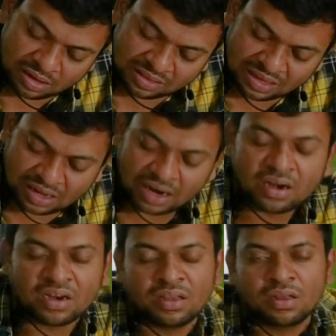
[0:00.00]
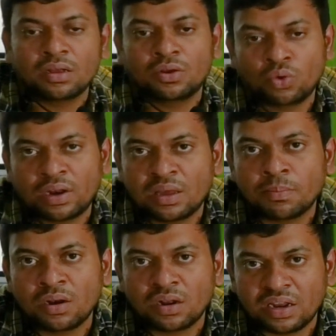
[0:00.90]
the country, to
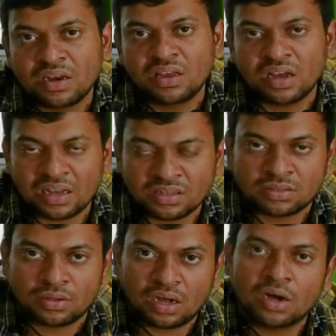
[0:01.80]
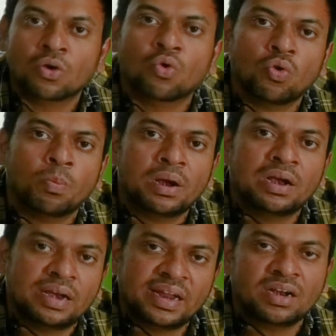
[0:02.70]
enable India as a global
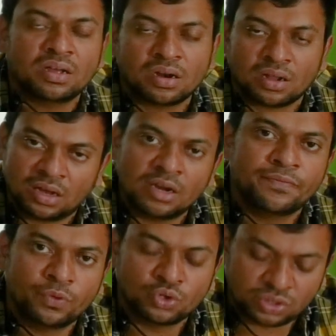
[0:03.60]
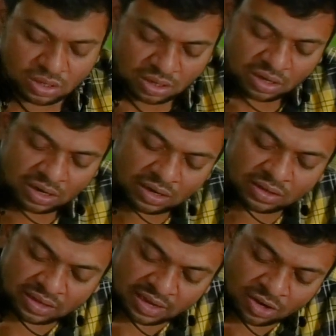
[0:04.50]
leader in future in
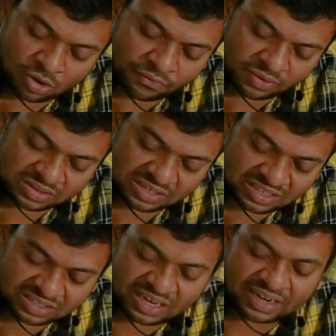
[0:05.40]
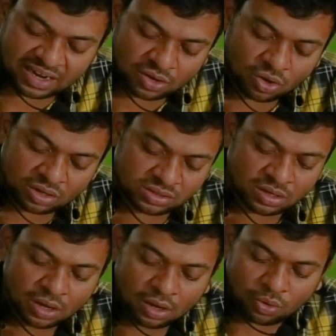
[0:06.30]
the area of 6G technology.
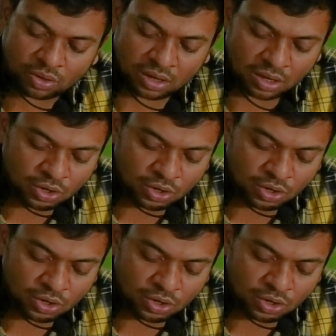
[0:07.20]
Okay,